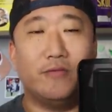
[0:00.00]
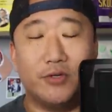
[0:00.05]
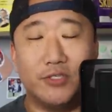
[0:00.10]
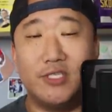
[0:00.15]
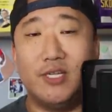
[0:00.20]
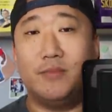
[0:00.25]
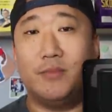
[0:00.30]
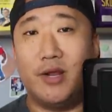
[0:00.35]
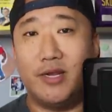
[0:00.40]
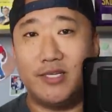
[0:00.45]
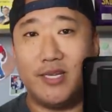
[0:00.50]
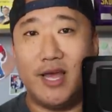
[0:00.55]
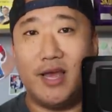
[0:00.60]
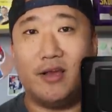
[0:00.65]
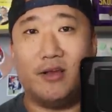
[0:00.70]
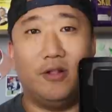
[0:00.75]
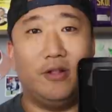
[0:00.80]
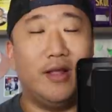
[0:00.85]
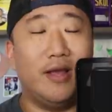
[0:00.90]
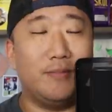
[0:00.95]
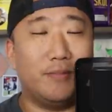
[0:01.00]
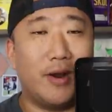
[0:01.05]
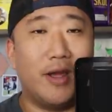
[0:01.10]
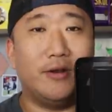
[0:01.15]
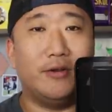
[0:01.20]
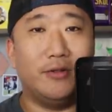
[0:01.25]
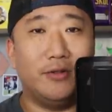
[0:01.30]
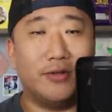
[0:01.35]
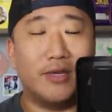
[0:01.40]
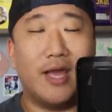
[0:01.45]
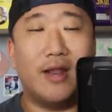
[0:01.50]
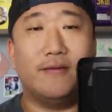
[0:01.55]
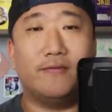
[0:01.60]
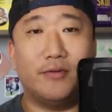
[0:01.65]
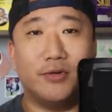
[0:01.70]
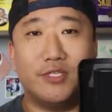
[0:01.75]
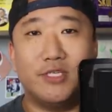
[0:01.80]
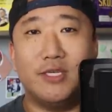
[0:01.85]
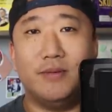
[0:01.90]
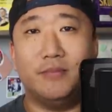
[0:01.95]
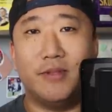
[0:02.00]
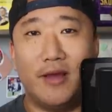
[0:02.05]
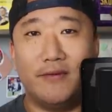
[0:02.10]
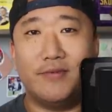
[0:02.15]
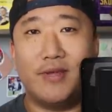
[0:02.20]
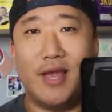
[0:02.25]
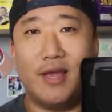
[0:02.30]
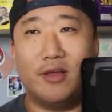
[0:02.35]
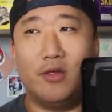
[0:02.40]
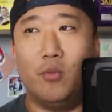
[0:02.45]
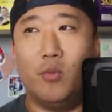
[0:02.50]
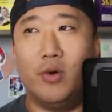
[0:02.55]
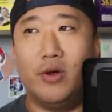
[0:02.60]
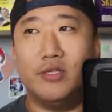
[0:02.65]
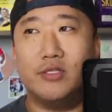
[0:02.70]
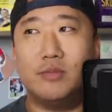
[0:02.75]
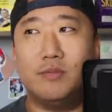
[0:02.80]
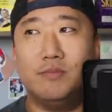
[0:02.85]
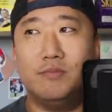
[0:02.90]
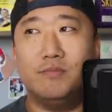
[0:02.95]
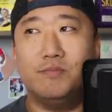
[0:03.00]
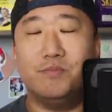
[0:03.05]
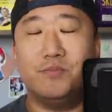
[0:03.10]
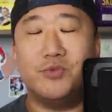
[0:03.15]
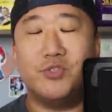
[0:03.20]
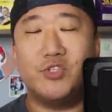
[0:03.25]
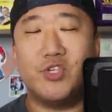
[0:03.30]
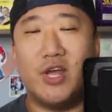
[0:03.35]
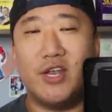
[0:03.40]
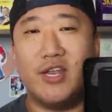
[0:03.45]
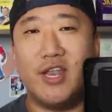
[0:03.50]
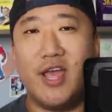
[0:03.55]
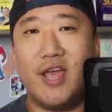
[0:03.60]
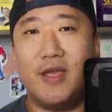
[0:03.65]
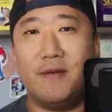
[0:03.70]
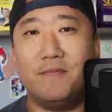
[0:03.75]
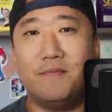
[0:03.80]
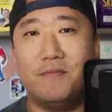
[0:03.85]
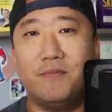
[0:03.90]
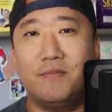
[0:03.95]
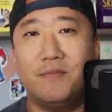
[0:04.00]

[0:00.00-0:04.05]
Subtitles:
first-team right tackle, and Brian O'Neill got a first-team left tackle was Sunday,